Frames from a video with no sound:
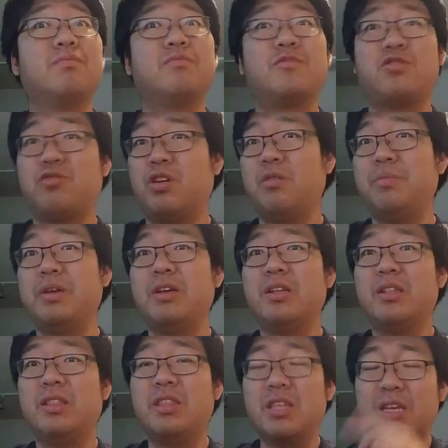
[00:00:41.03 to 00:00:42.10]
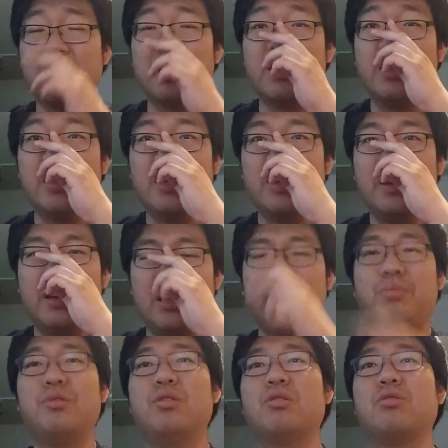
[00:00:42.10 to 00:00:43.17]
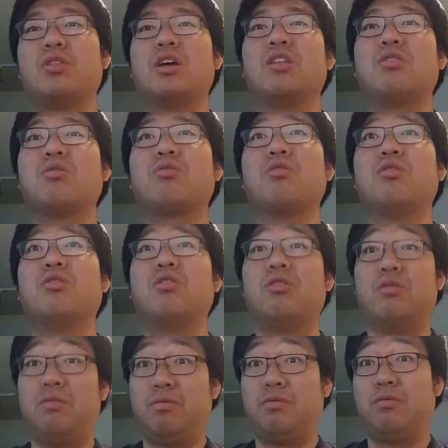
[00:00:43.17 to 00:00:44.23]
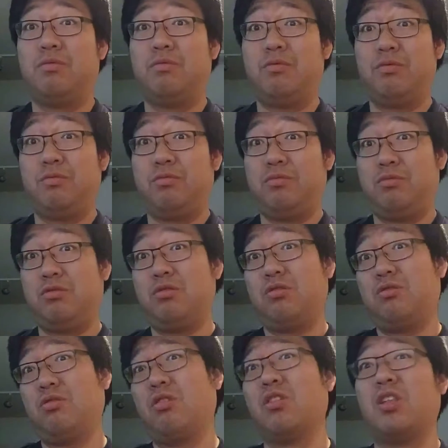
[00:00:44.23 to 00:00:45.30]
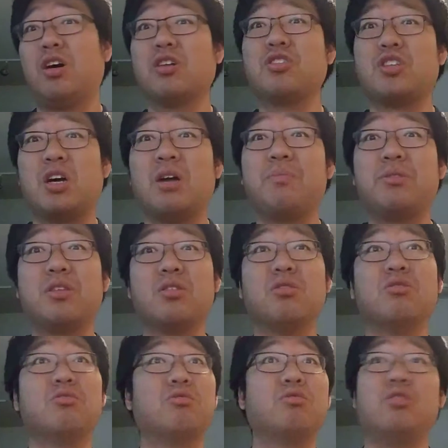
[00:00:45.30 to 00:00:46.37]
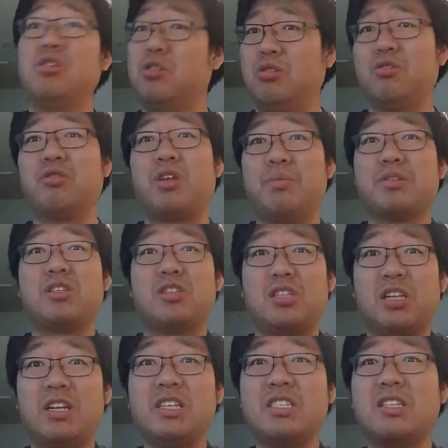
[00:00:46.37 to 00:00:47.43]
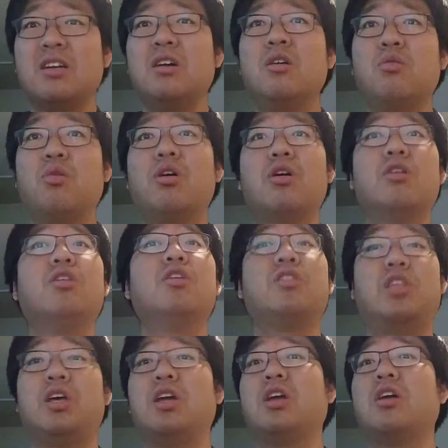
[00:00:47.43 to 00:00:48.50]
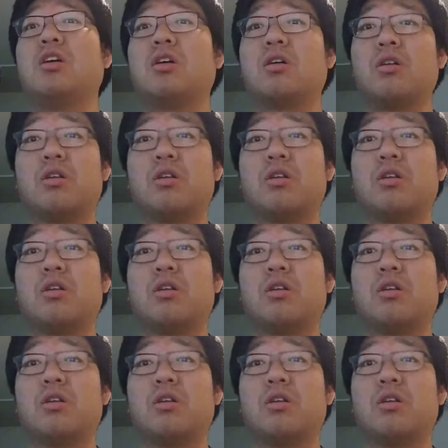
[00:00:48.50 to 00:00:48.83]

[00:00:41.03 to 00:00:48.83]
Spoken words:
Konami did, even though they took a long time to give us this list. Well, they